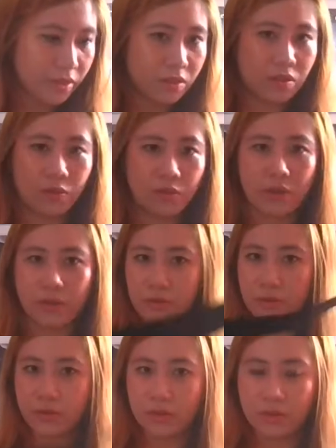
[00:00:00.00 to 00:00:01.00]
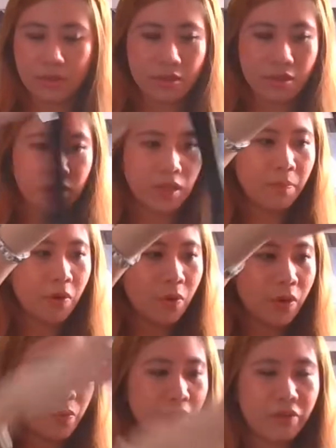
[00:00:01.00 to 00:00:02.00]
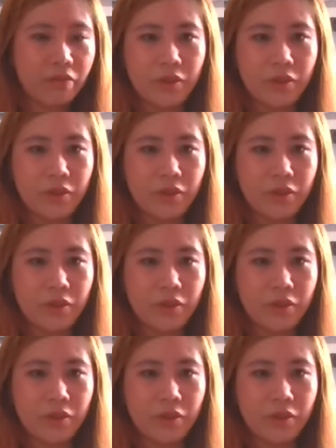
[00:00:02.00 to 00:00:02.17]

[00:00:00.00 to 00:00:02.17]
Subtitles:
So number one win